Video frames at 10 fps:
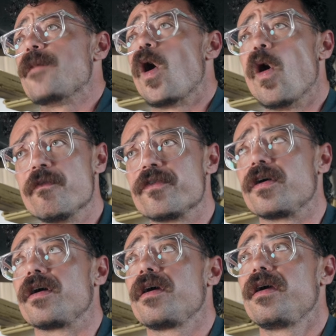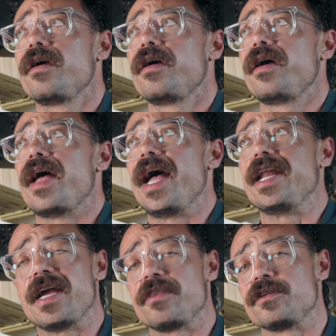over
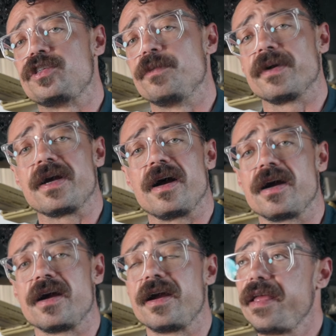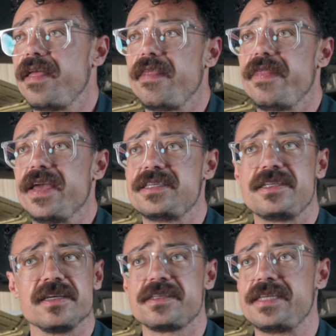any other supercar. They
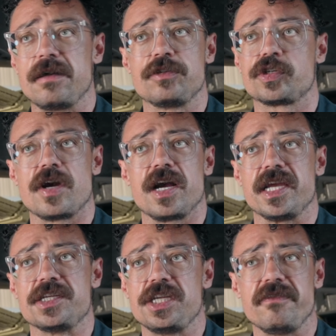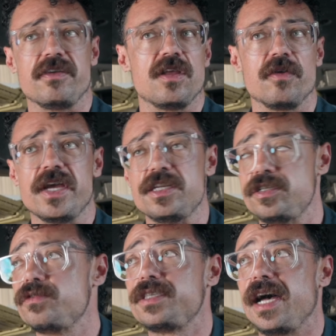still sound truckish, even though they
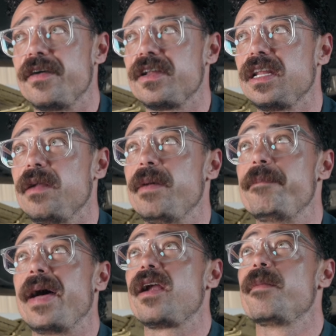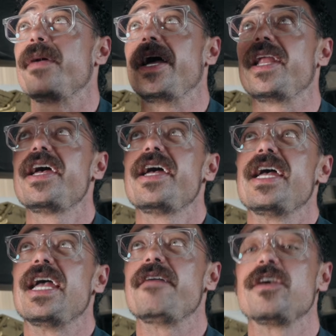do sound a little bit better. But
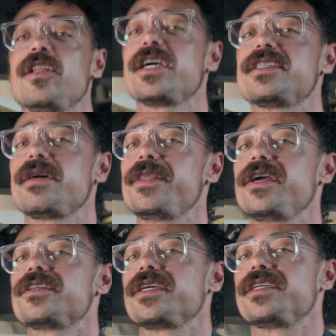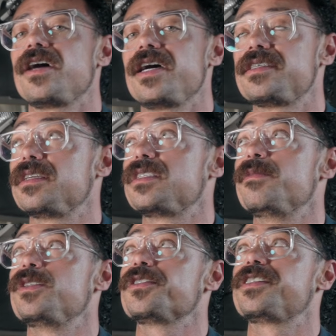if you look at some of their exhaust
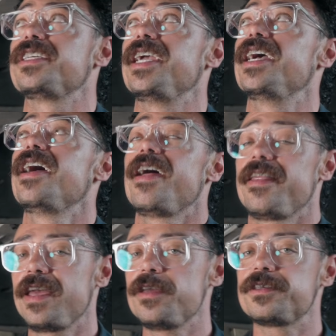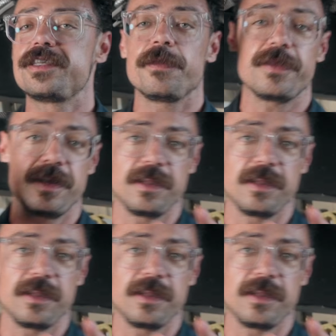systems, you'll see they use something a